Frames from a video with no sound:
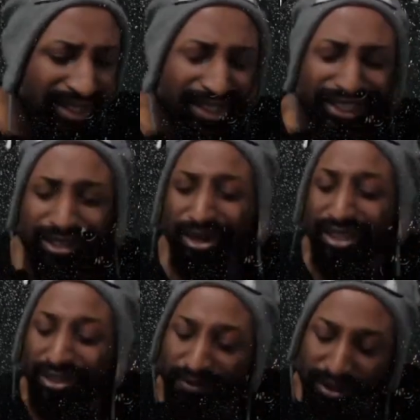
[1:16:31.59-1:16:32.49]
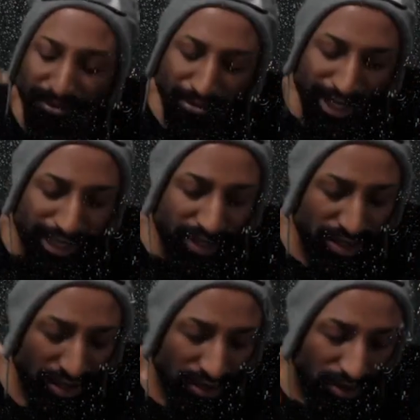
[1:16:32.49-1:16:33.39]
Anyway, you've
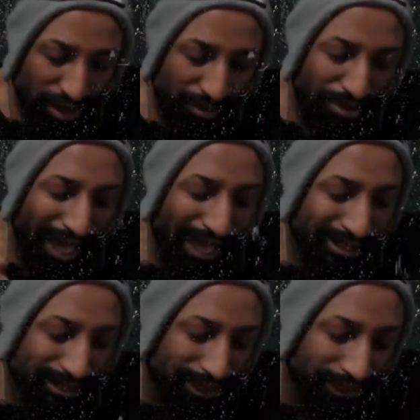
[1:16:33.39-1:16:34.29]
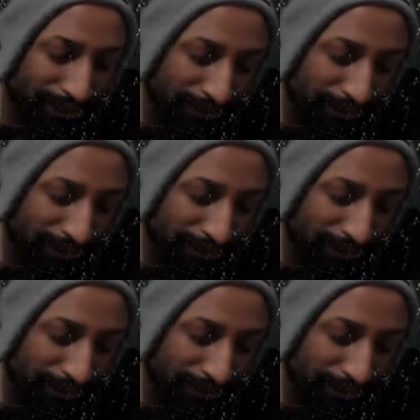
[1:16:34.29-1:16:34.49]
diminished your capacity.